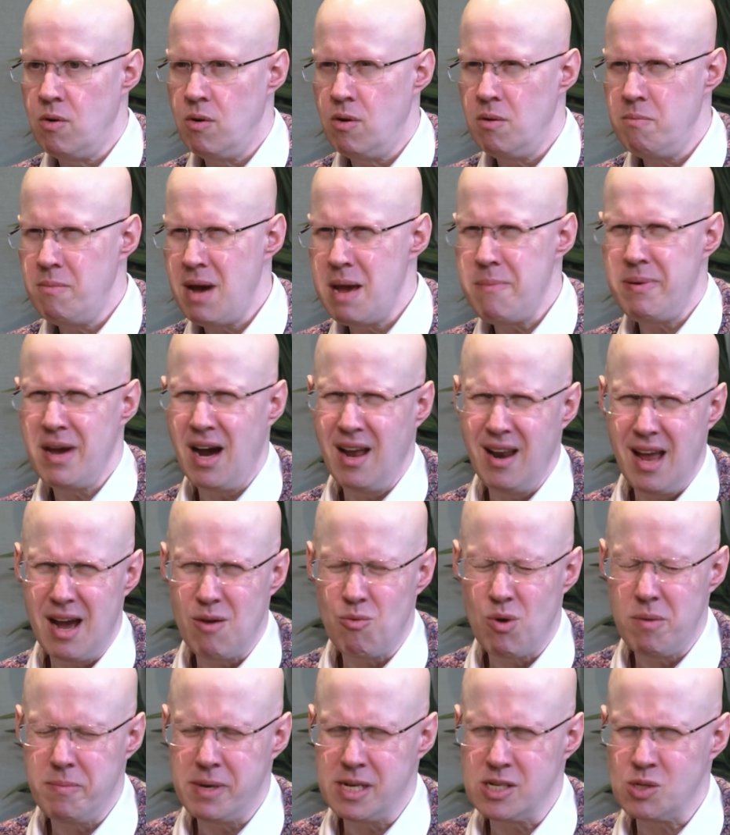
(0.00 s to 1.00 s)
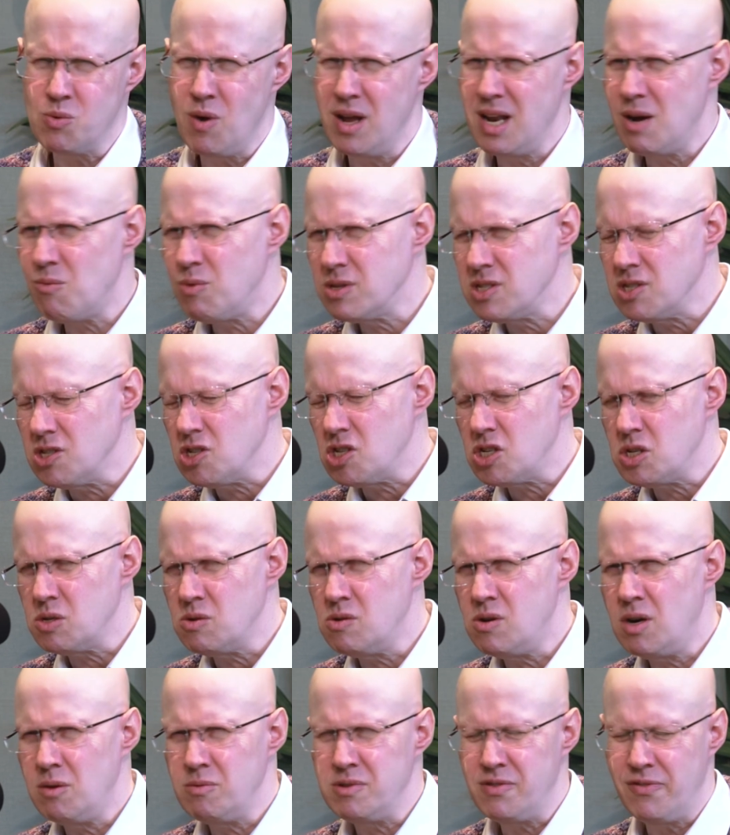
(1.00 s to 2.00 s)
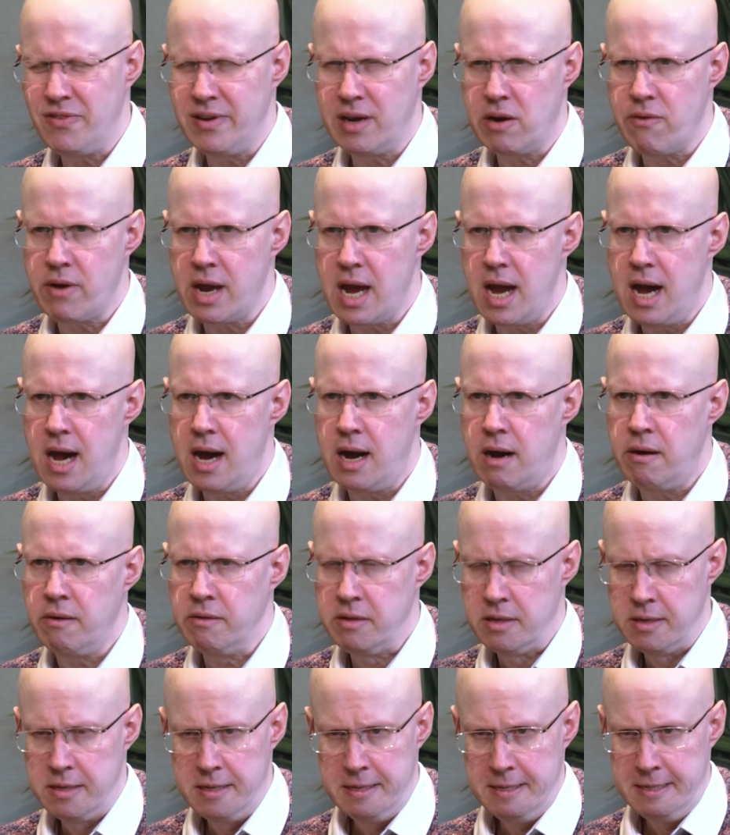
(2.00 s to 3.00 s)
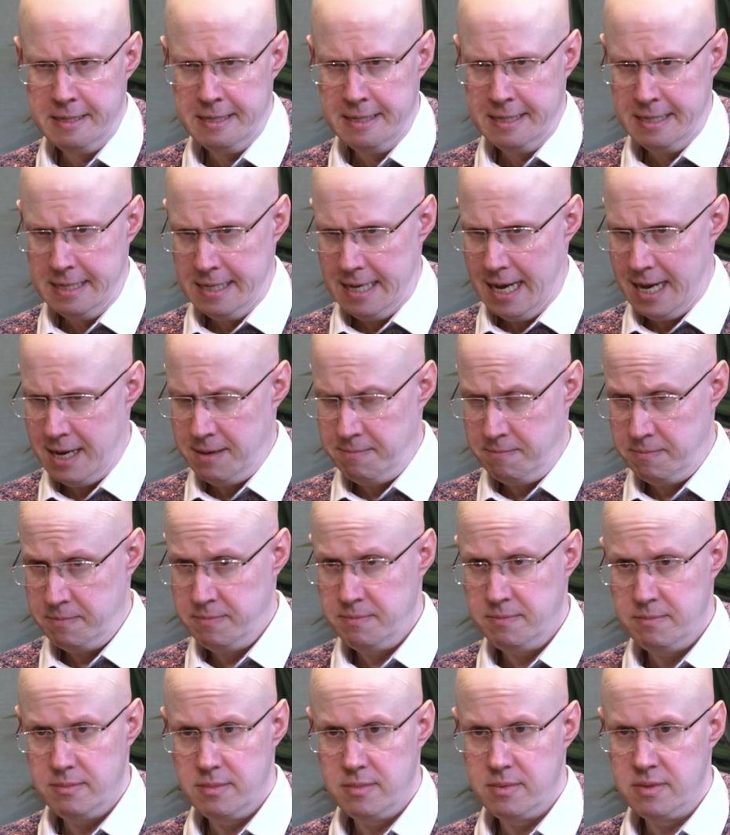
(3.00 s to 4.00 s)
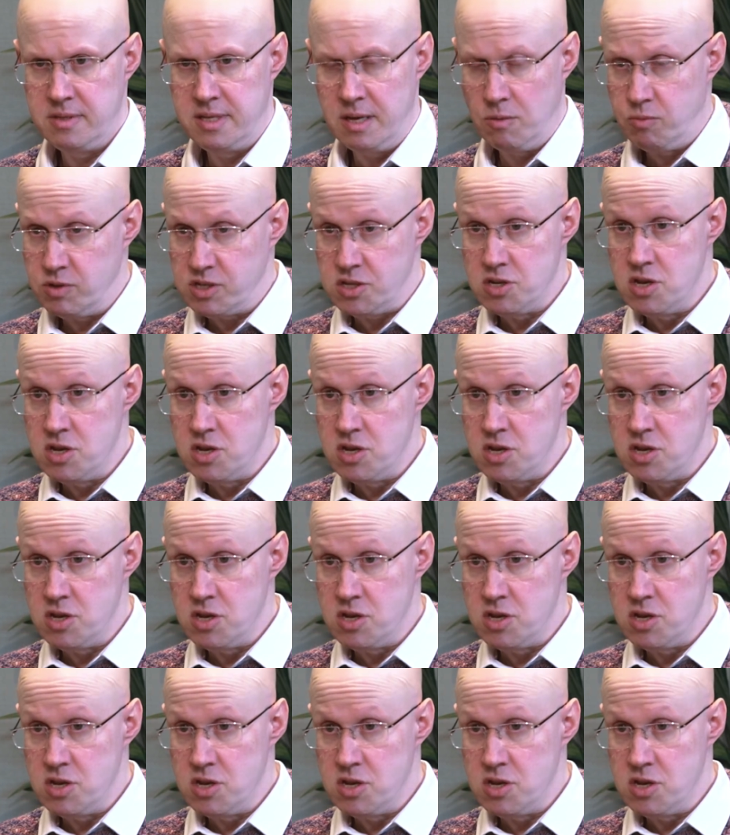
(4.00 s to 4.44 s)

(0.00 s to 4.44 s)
maybe I like women as well. I wasn't sure. I was figuring it out. There was